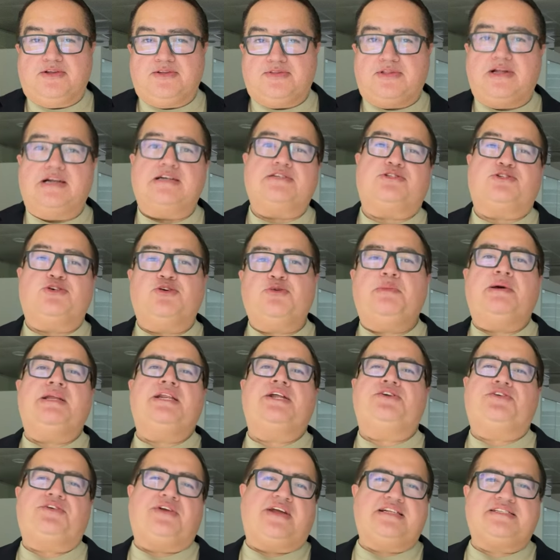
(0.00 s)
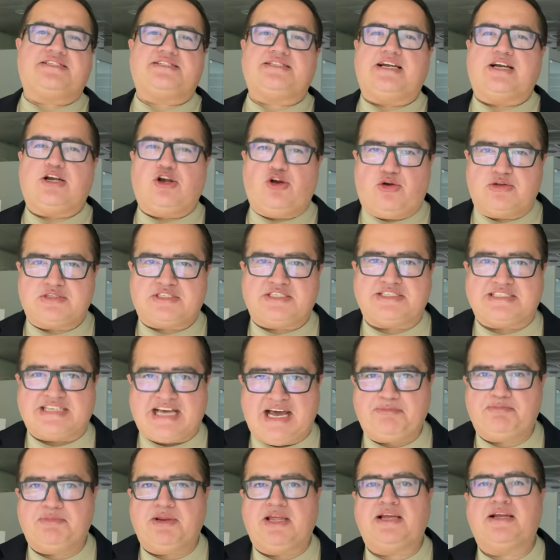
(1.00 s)
There are so many real estate launches
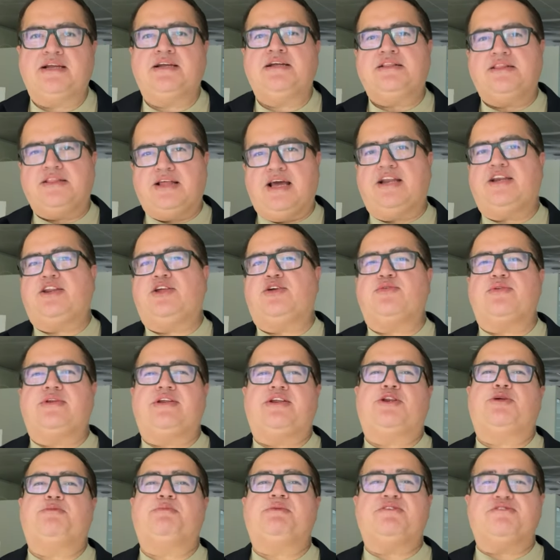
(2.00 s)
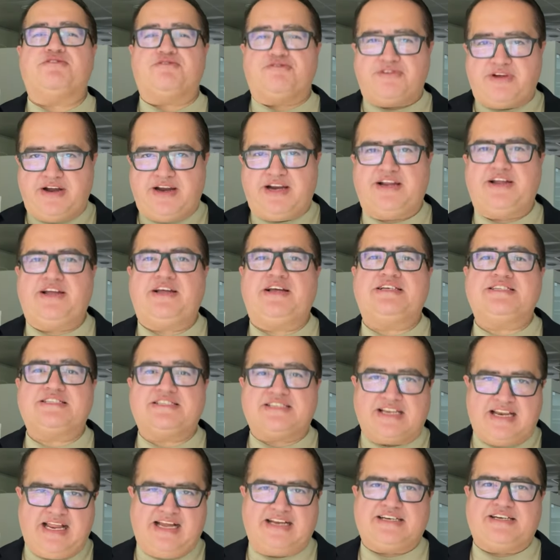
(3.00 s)
happening that you need to be very
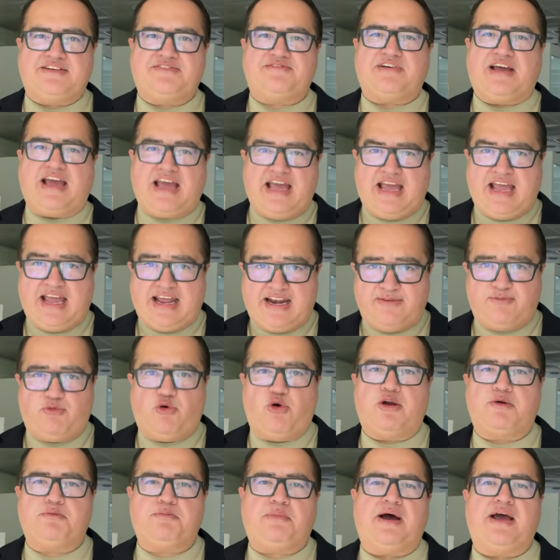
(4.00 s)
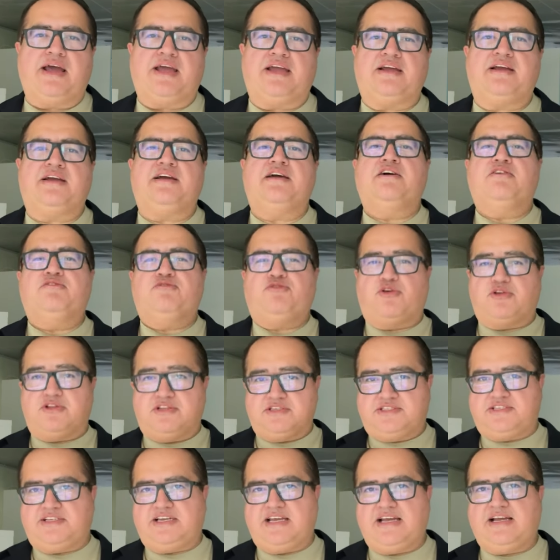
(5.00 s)
selective and avoid buying for the
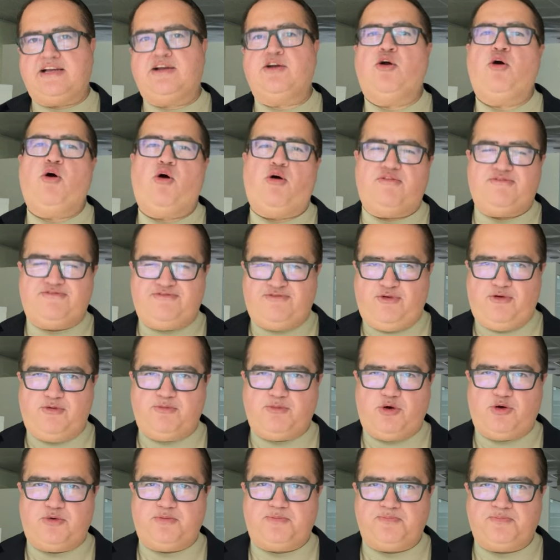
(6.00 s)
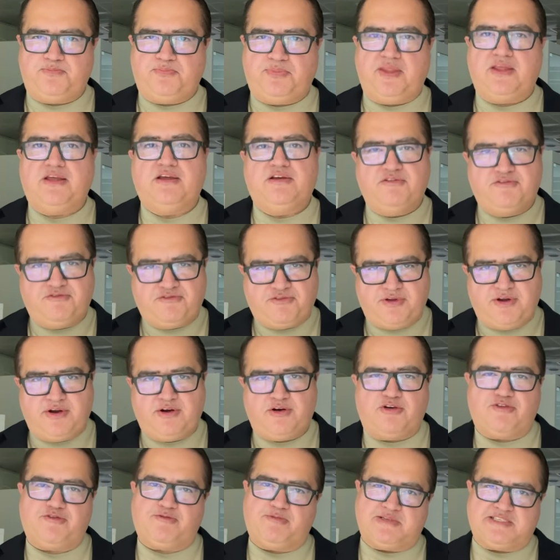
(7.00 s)
sake of FOMO, fear
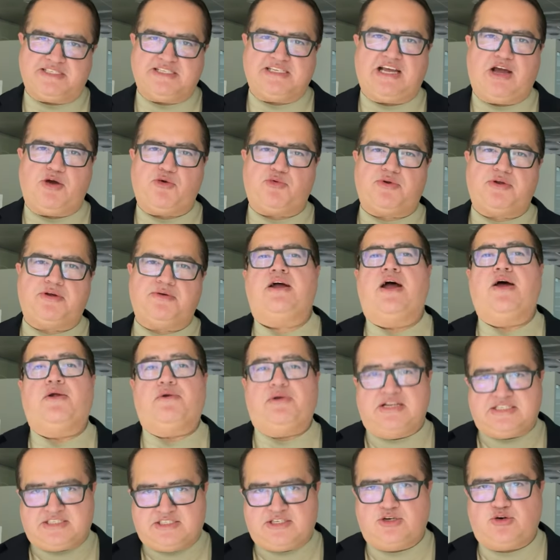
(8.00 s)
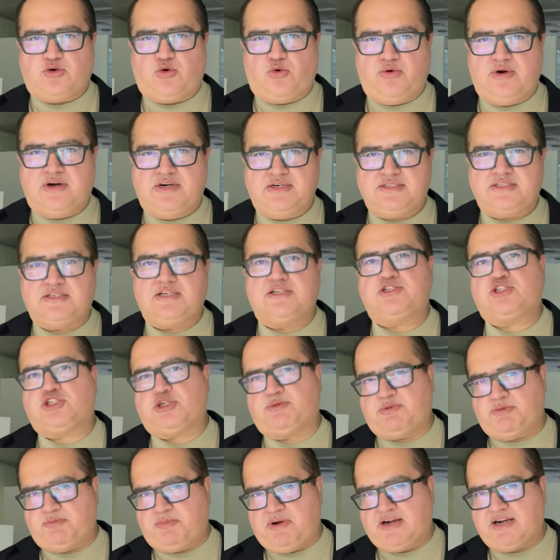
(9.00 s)
of missing out. Restaurant owners,
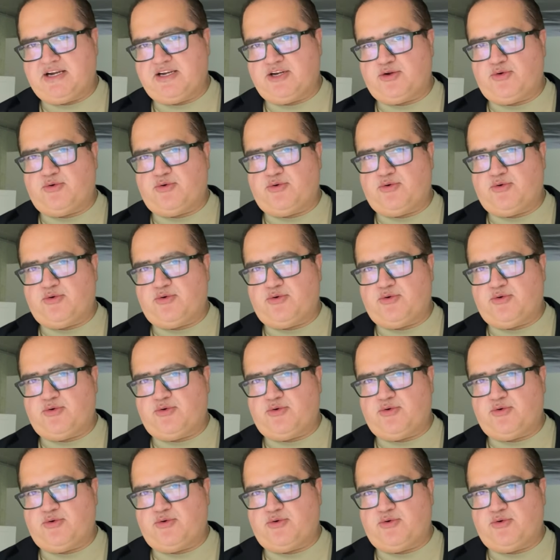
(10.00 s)
supermarket